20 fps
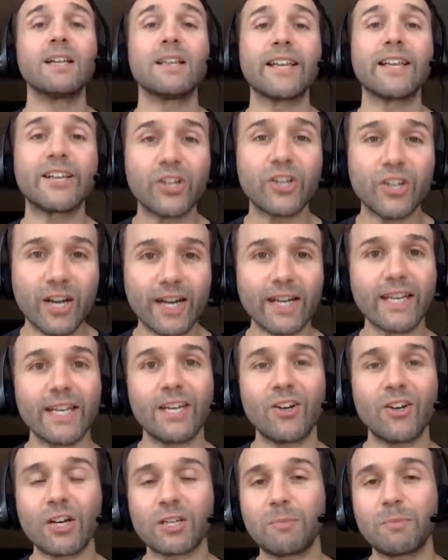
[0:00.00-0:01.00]
like you're going to get
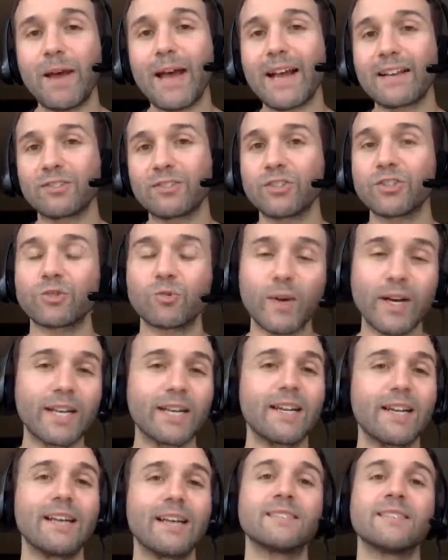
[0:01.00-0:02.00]
knocked back. So just
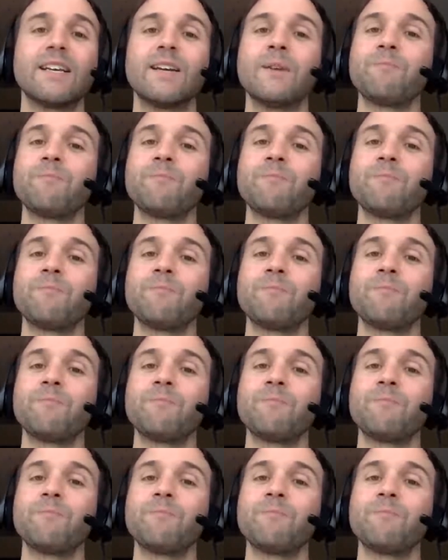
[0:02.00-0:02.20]
recognize